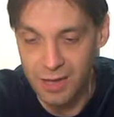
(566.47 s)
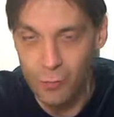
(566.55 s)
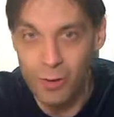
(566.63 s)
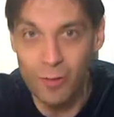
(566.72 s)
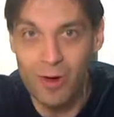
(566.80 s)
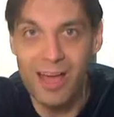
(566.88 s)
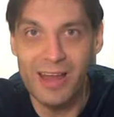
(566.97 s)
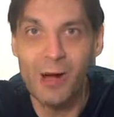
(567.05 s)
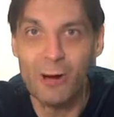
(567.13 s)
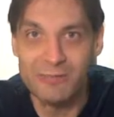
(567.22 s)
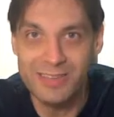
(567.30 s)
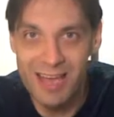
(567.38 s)
we were at a
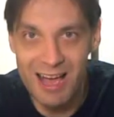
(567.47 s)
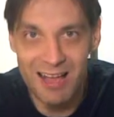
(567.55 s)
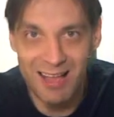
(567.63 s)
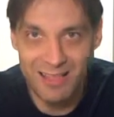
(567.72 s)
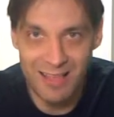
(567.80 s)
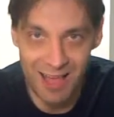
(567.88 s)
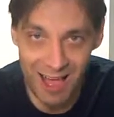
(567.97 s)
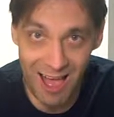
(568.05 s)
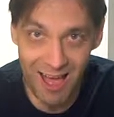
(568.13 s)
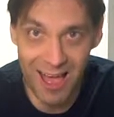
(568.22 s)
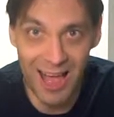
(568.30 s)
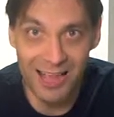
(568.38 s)
hotel.
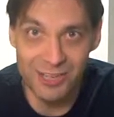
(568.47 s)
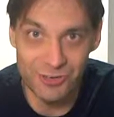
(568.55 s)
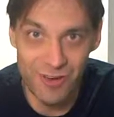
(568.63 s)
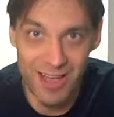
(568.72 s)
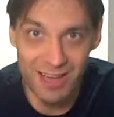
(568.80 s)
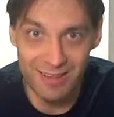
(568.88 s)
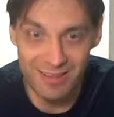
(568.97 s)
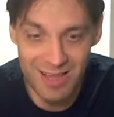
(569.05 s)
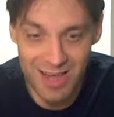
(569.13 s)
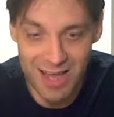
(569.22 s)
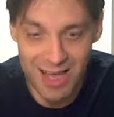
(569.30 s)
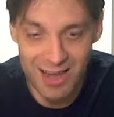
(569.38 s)
I drank a
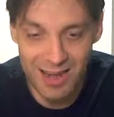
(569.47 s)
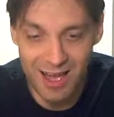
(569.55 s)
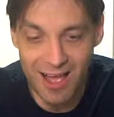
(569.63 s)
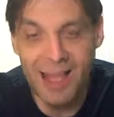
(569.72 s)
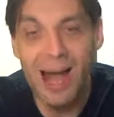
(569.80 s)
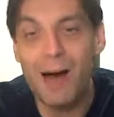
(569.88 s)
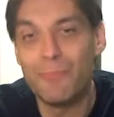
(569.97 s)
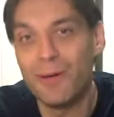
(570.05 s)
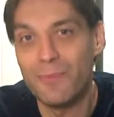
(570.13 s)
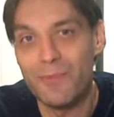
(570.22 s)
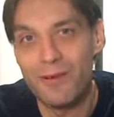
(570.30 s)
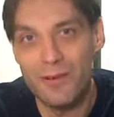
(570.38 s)
lot. I hopped
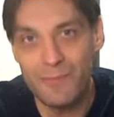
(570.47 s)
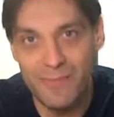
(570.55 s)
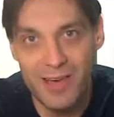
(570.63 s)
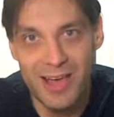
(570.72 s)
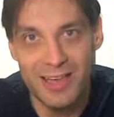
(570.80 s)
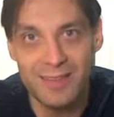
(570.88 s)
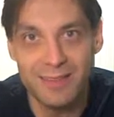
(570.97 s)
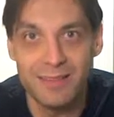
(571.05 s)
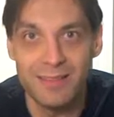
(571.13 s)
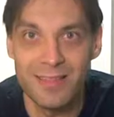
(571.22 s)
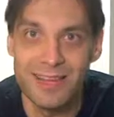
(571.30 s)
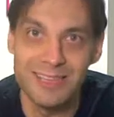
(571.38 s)
up on the bed.
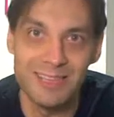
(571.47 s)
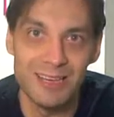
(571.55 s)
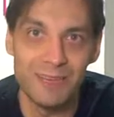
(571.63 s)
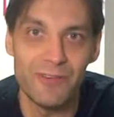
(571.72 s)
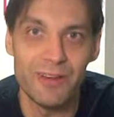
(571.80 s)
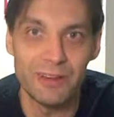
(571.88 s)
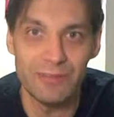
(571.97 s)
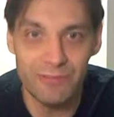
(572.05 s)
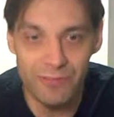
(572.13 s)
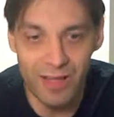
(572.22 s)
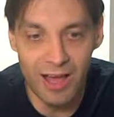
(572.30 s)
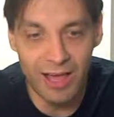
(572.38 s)
Let's see if I can
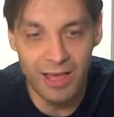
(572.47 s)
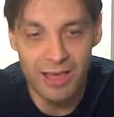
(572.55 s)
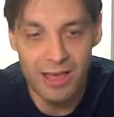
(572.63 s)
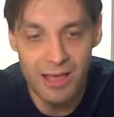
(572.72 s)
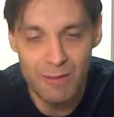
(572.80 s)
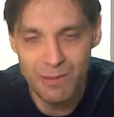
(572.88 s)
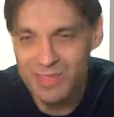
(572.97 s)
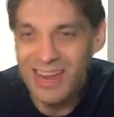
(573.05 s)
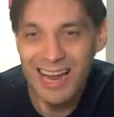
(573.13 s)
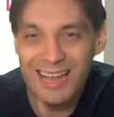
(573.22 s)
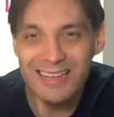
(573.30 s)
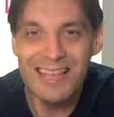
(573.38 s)
fly. But then
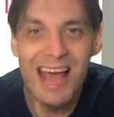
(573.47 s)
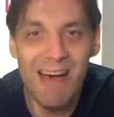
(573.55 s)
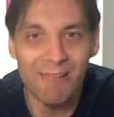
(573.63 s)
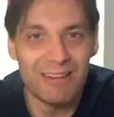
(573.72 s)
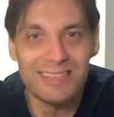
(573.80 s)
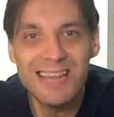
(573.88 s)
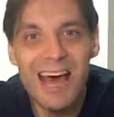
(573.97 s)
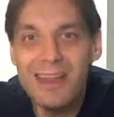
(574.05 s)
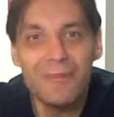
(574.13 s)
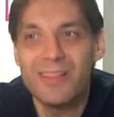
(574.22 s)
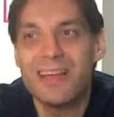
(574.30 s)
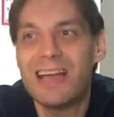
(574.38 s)
I get down. It's not
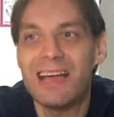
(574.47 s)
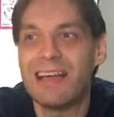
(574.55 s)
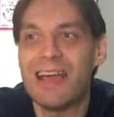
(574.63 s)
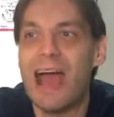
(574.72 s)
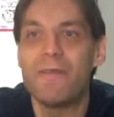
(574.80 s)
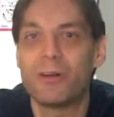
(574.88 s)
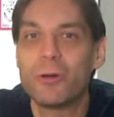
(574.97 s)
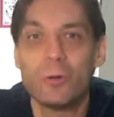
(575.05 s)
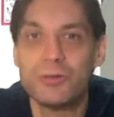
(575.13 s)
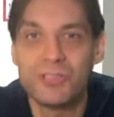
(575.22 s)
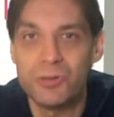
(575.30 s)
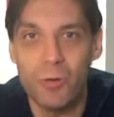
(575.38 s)
even like I, I have a
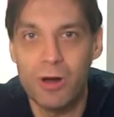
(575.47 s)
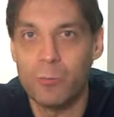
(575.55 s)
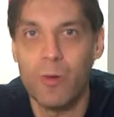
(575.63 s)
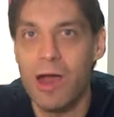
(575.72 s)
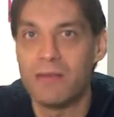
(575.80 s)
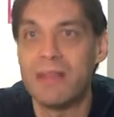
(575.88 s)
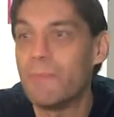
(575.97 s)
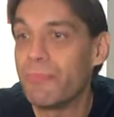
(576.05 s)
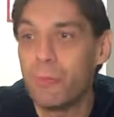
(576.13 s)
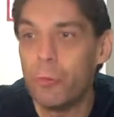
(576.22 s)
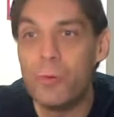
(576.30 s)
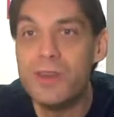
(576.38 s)
cool story where I leapt
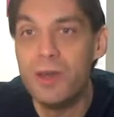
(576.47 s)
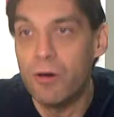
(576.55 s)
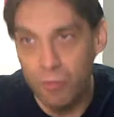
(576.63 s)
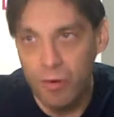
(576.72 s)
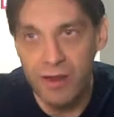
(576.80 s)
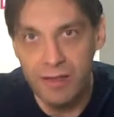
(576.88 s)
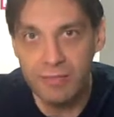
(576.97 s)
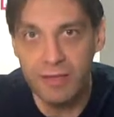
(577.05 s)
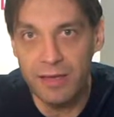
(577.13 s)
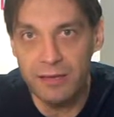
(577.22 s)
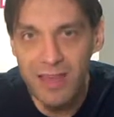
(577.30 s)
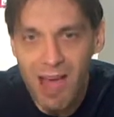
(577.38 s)
through a window or
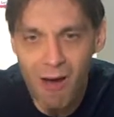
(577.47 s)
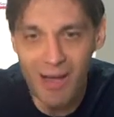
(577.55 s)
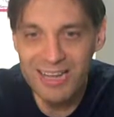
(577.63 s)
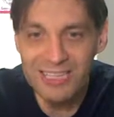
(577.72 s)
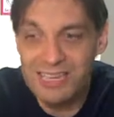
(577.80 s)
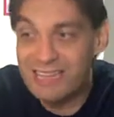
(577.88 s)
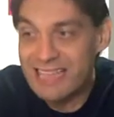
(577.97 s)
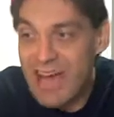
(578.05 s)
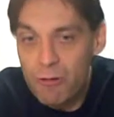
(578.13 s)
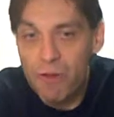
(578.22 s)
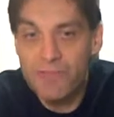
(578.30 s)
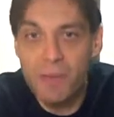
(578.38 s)
anything. No, I just How get
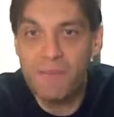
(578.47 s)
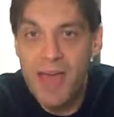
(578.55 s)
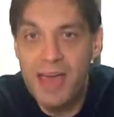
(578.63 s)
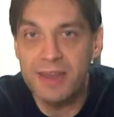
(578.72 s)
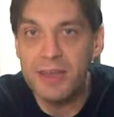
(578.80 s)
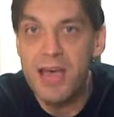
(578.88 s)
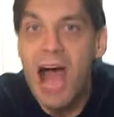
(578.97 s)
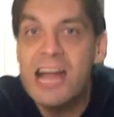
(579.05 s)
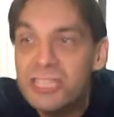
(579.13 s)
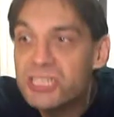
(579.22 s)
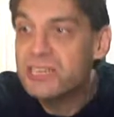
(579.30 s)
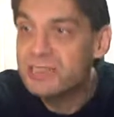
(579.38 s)
down off the cool? bed. I
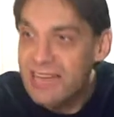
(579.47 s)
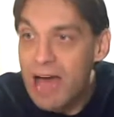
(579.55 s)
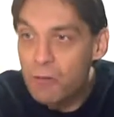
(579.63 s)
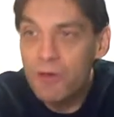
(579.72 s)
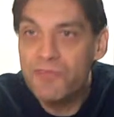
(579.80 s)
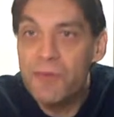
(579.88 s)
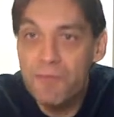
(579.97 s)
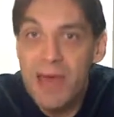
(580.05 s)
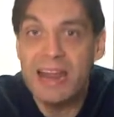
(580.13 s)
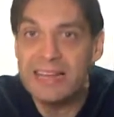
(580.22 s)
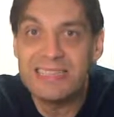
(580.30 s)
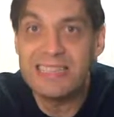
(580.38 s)
just get down off the
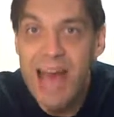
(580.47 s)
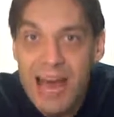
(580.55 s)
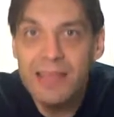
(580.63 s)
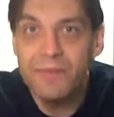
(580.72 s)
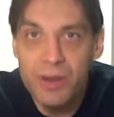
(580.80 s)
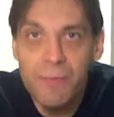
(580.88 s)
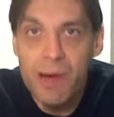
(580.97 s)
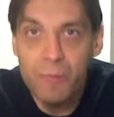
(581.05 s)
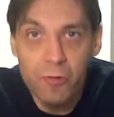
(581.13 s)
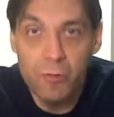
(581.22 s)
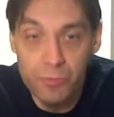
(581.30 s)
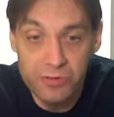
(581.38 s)
bed. It's not even a
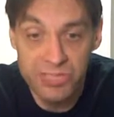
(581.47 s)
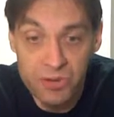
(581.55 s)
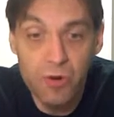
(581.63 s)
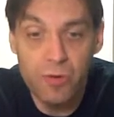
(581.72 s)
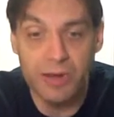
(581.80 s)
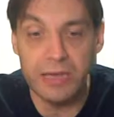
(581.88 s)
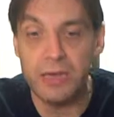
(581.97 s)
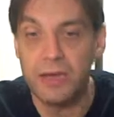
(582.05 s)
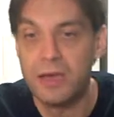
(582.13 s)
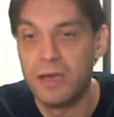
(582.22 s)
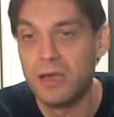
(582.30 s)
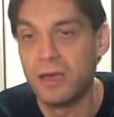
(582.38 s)
memorable story.
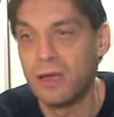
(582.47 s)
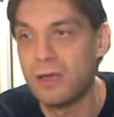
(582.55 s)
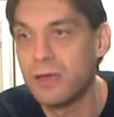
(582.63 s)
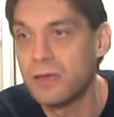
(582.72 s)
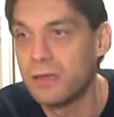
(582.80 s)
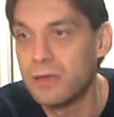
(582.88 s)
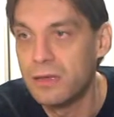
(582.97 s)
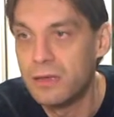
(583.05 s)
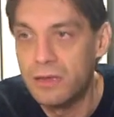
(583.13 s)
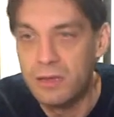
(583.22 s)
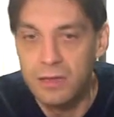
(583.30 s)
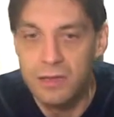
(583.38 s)
It's fine.
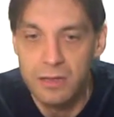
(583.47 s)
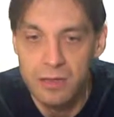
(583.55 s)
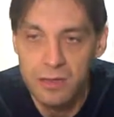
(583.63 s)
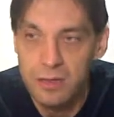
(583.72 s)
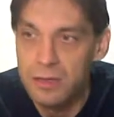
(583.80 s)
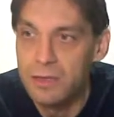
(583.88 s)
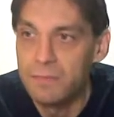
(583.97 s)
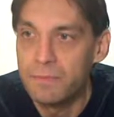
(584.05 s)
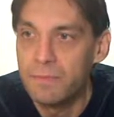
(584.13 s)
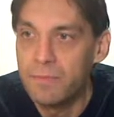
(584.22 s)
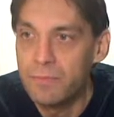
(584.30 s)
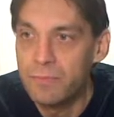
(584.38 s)
Do, but you don't
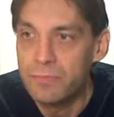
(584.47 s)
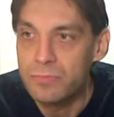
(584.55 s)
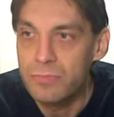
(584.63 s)
smoke?